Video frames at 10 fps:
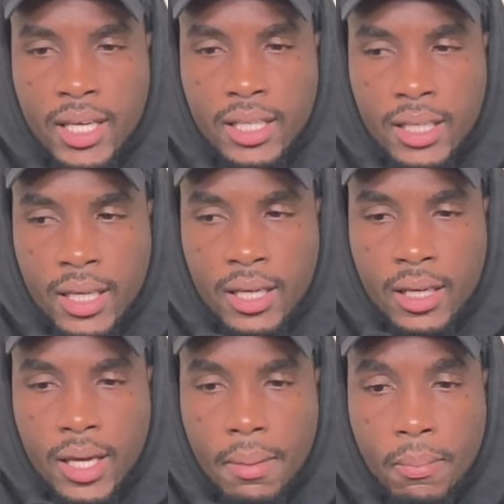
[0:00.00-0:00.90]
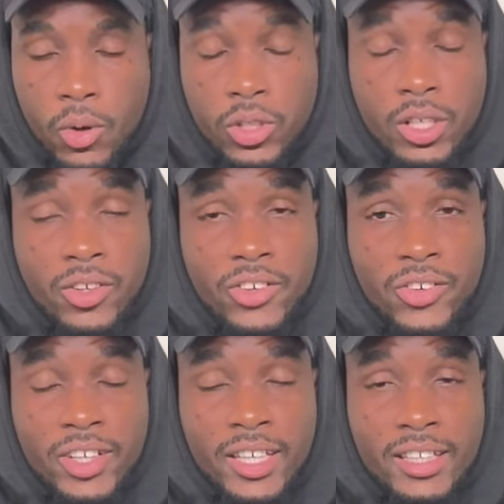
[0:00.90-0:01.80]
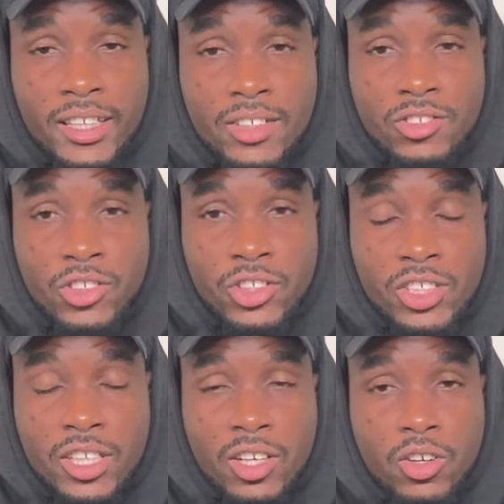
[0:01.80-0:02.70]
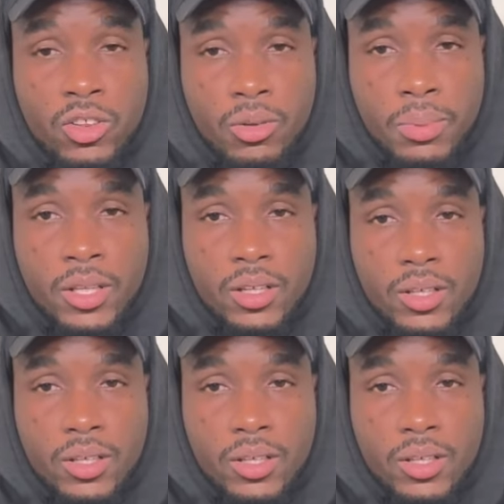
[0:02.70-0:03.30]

yeah but I don't know it is just little bit